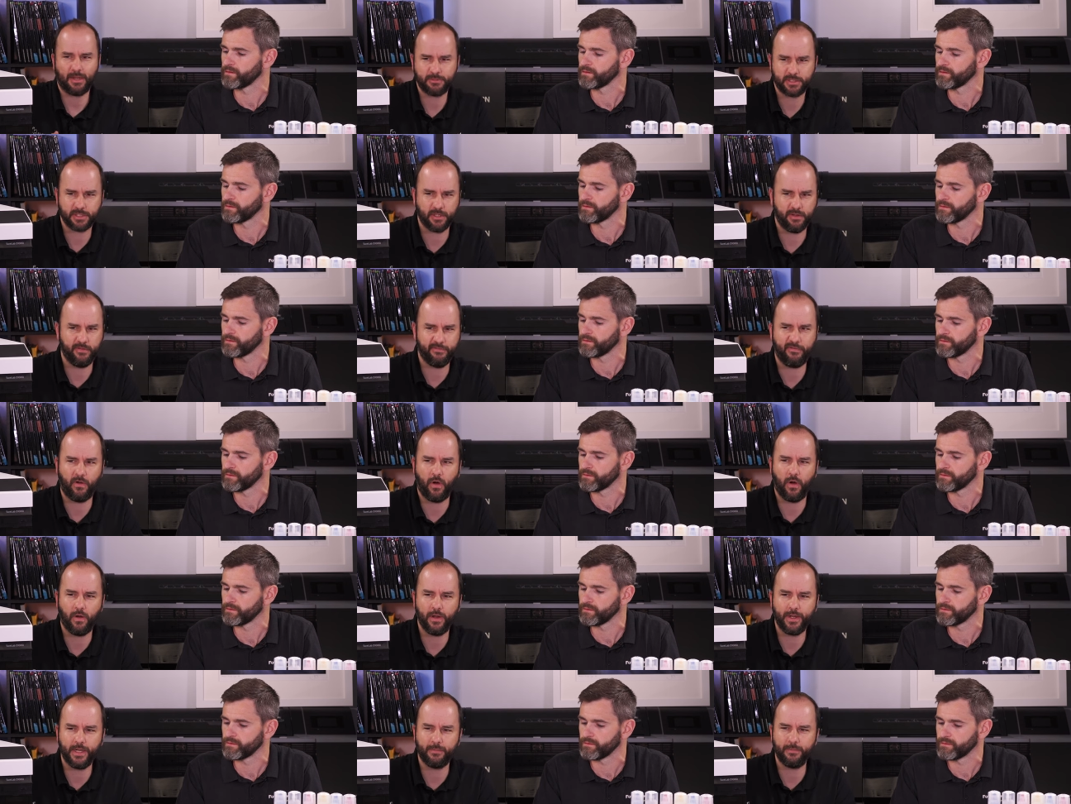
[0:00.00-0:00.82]
Speaker 1: absolutely
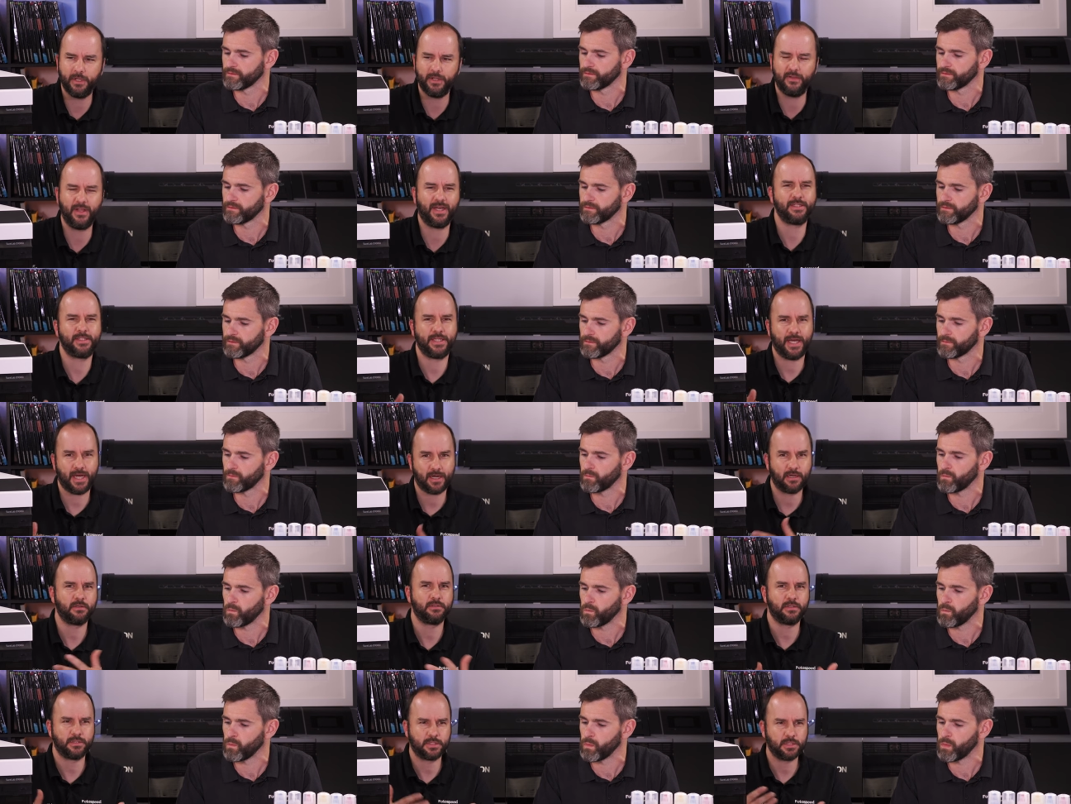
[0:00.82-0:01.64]
fine. I mean, that's that
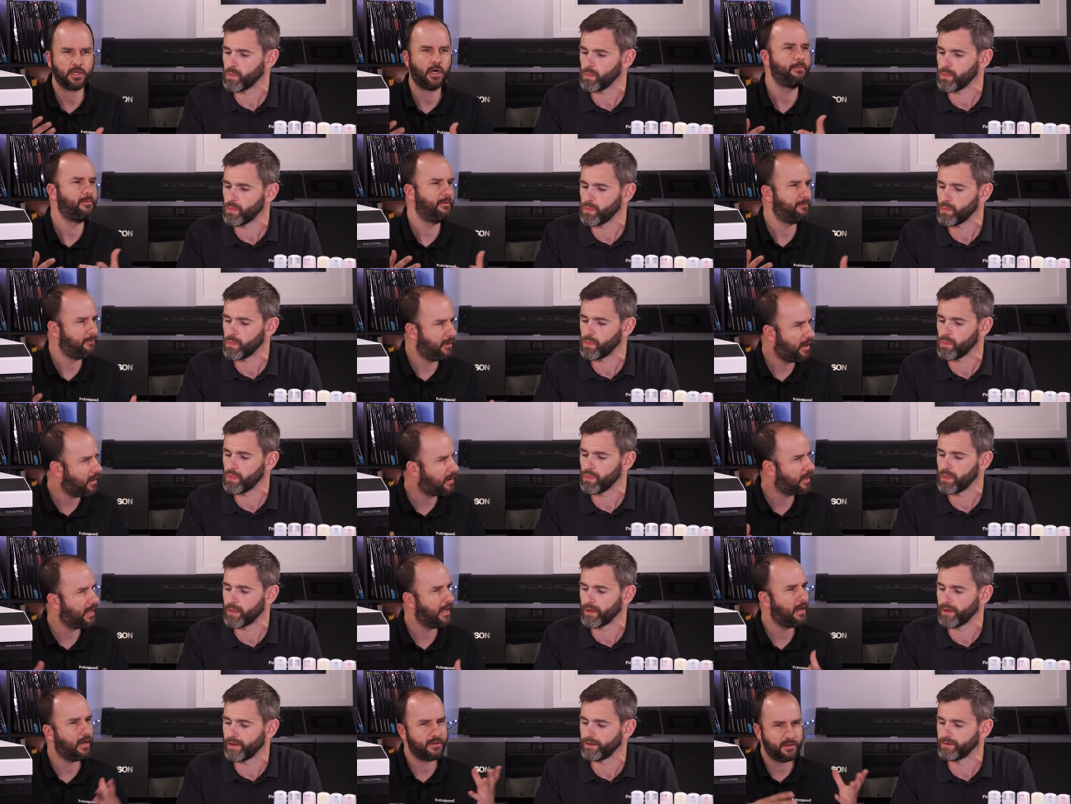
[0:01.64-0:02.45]
type of
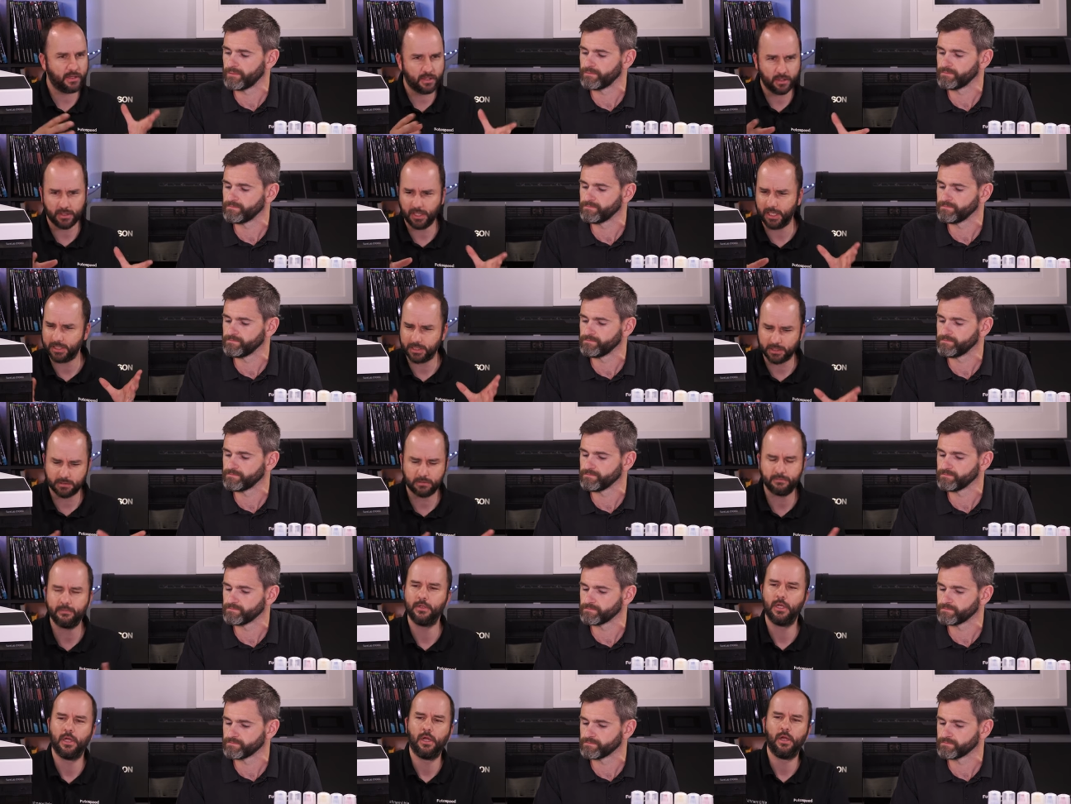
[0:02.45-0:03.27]
market. I think that's
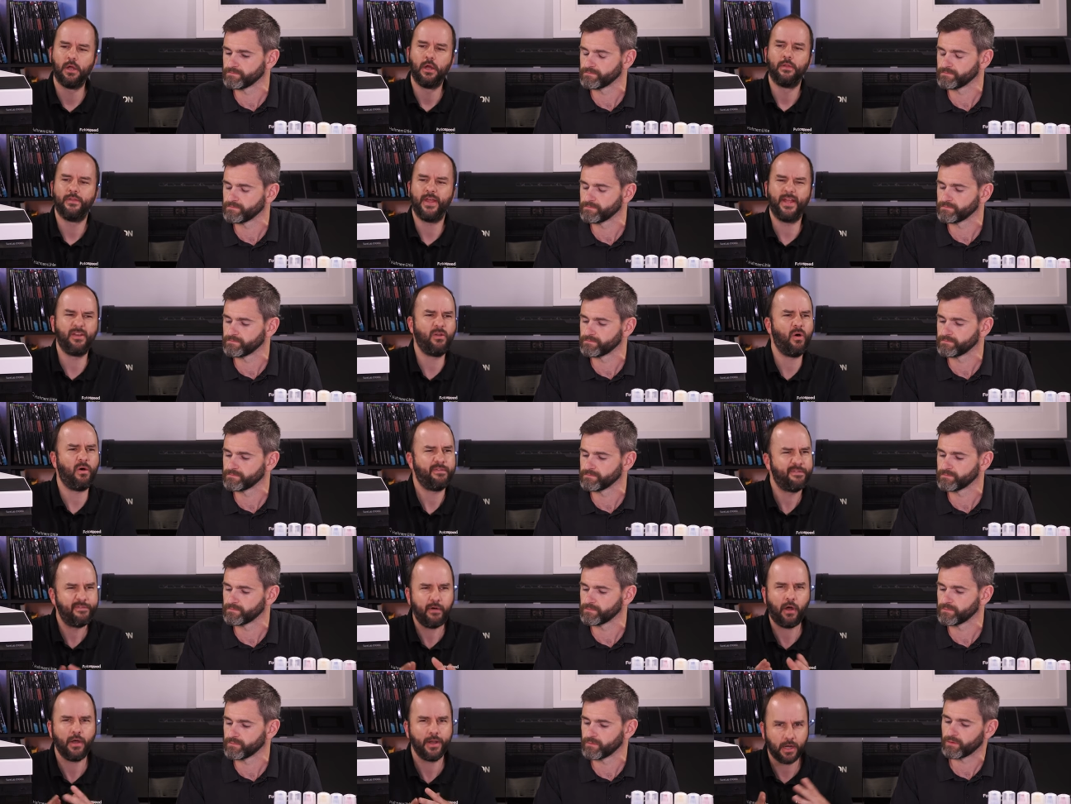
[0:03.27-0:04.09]
they're not
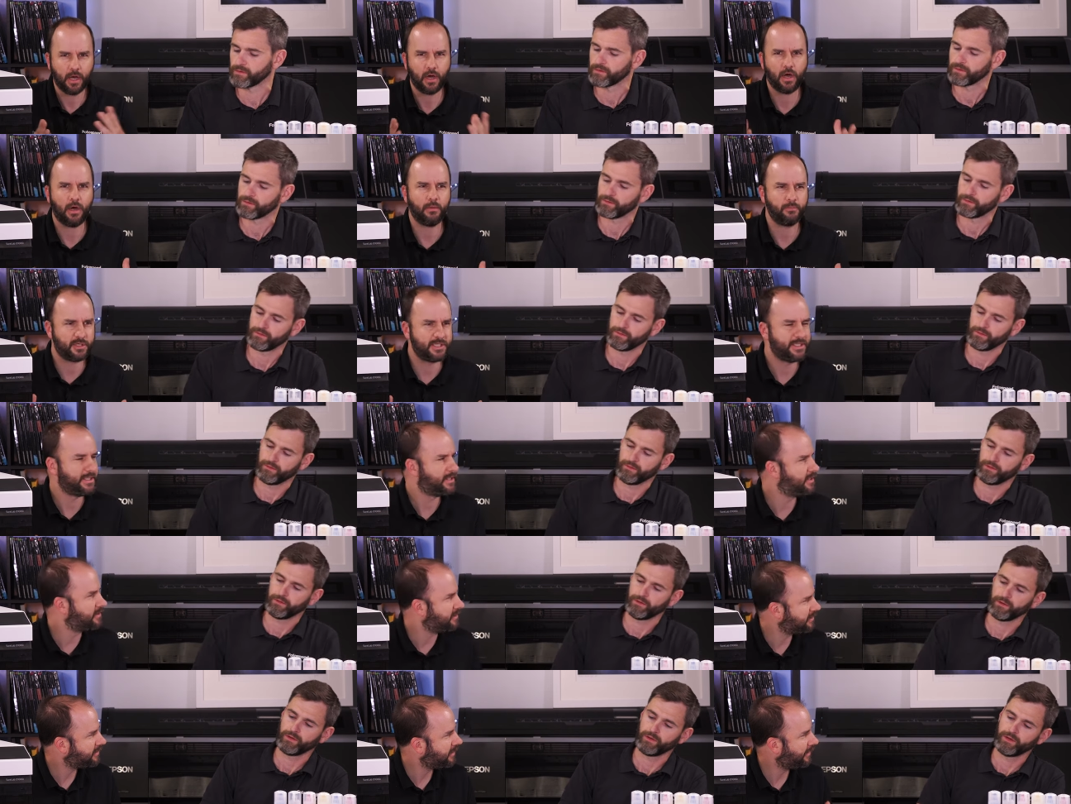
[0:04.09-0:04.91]
fine art
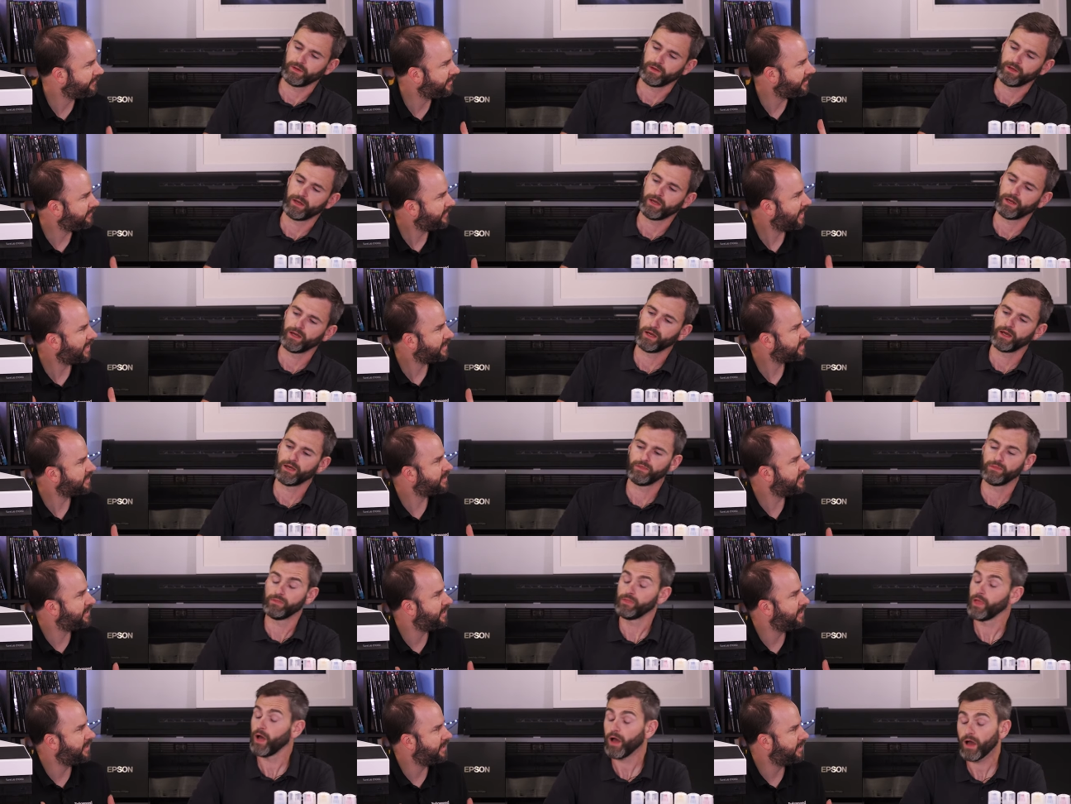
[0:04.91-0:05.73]
printers. I think that's
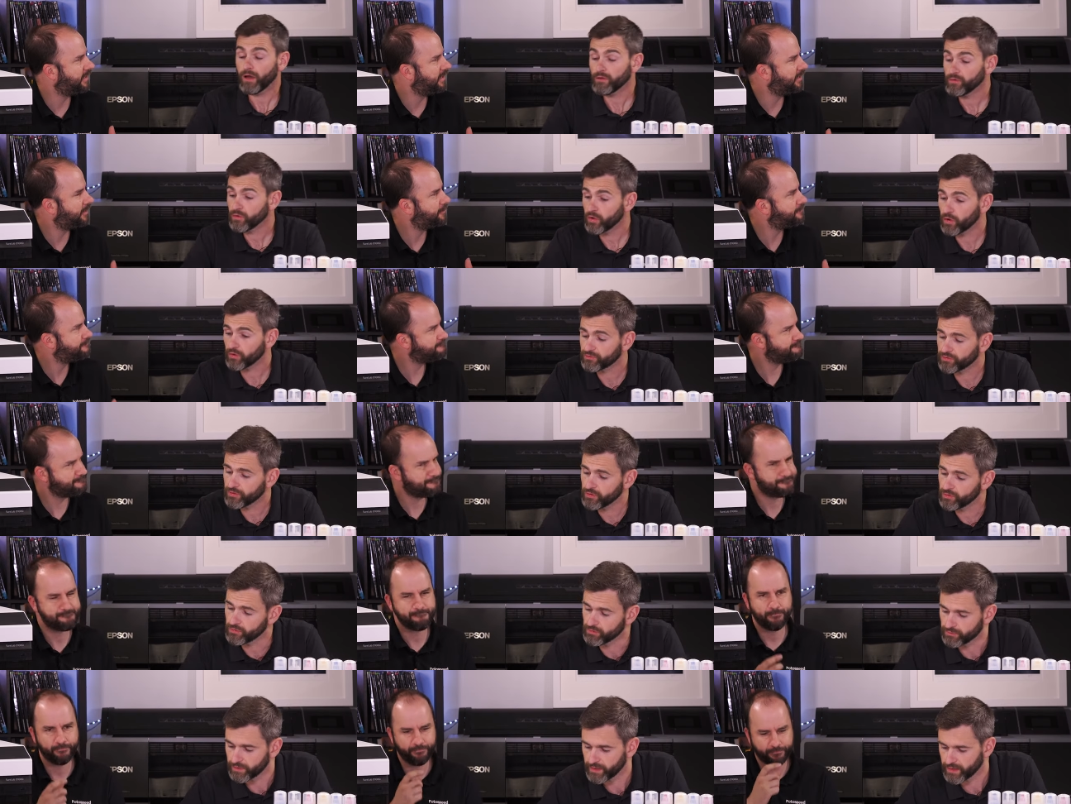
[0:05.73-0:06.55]
no, um,
Speaker 2: not at
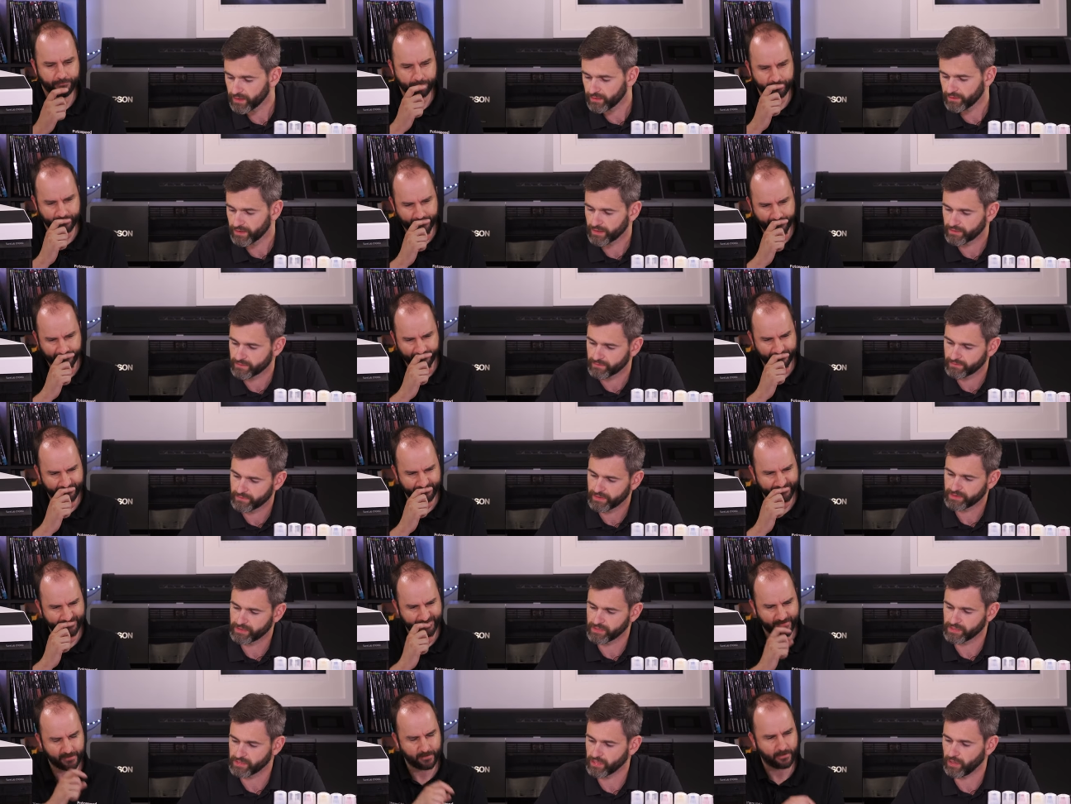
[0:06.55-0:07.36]
all. They're, they're, they're
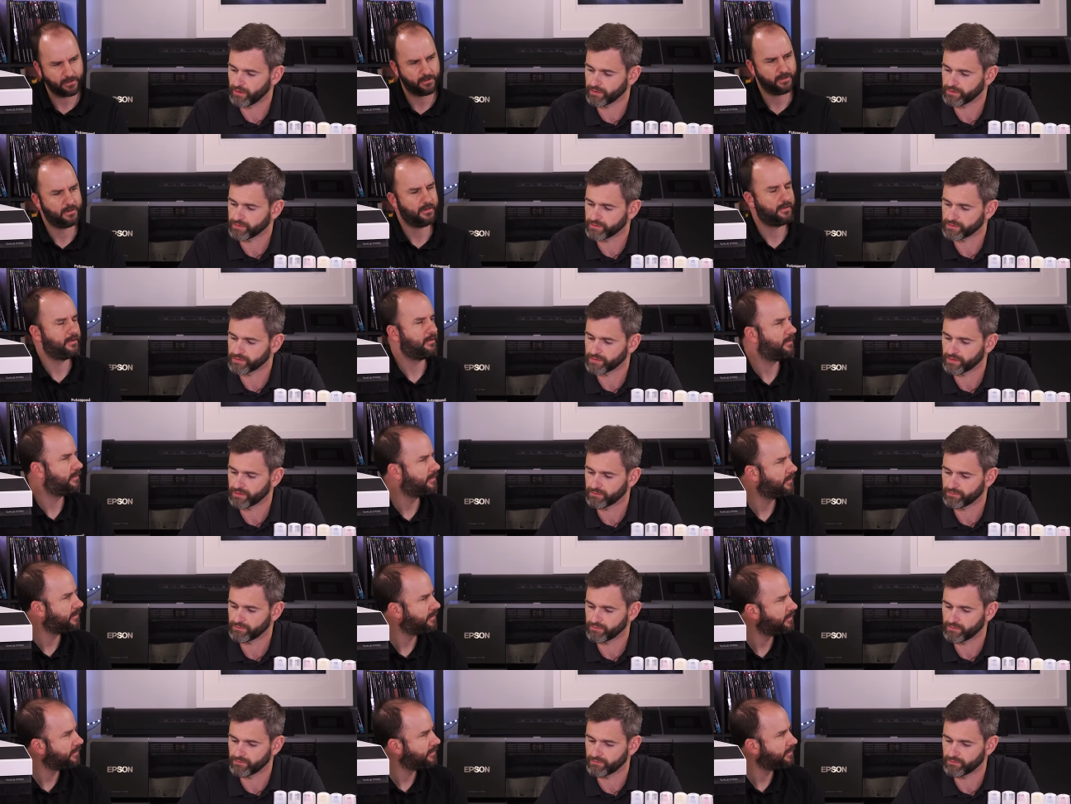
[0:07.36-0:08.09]
designed to